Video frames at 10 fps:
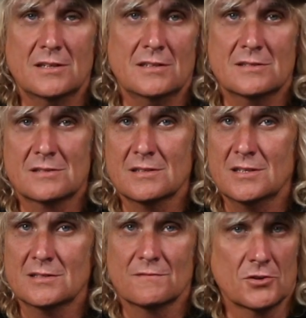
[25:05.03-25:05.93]
He's
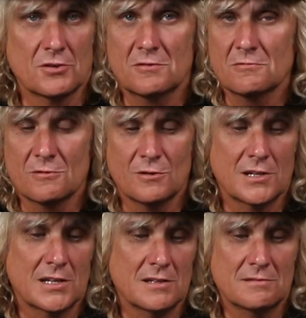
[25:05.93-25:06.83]
a very good
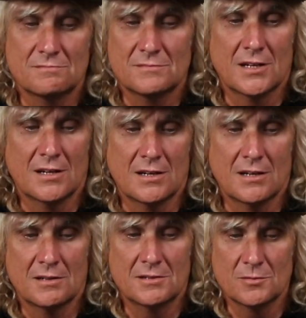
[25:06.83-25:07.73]
rider.
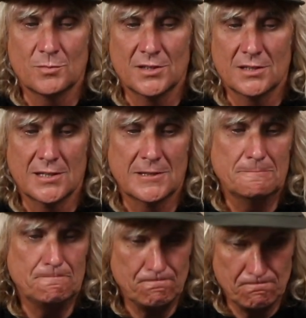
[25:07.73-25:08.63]
He'll be there.